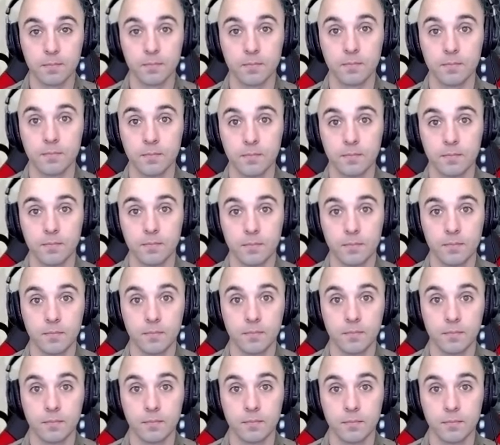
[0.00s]

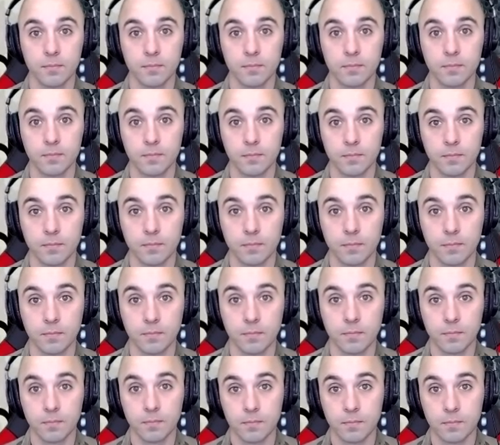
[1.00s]

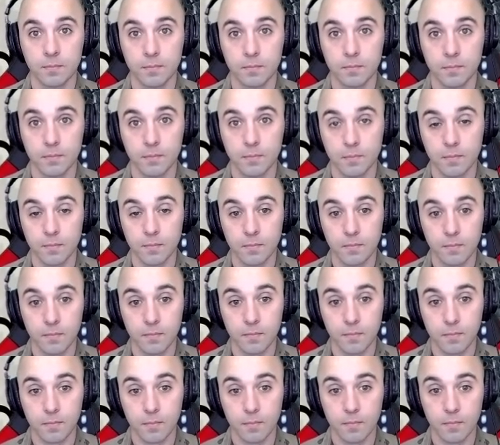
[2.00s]

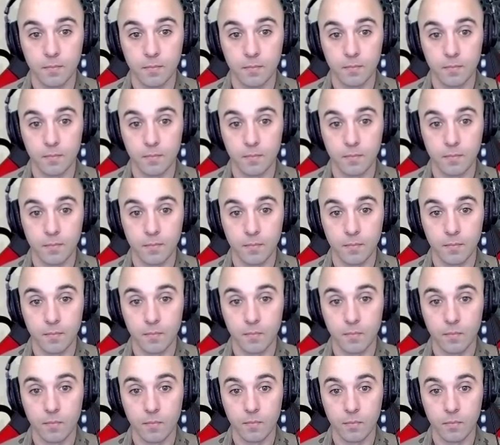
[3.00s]

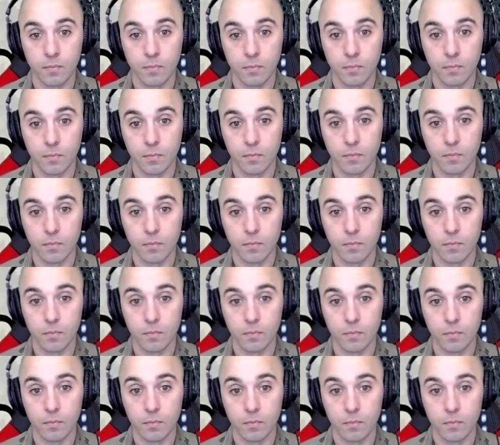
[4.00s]

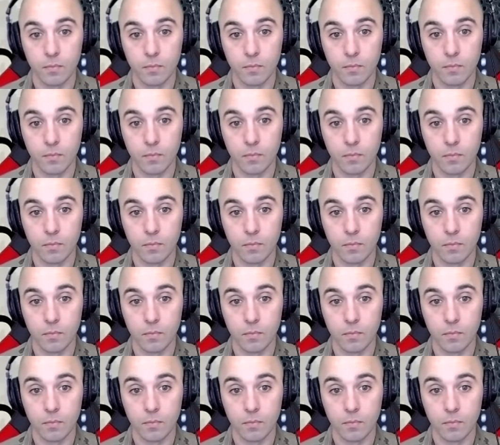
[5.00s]
[no speech]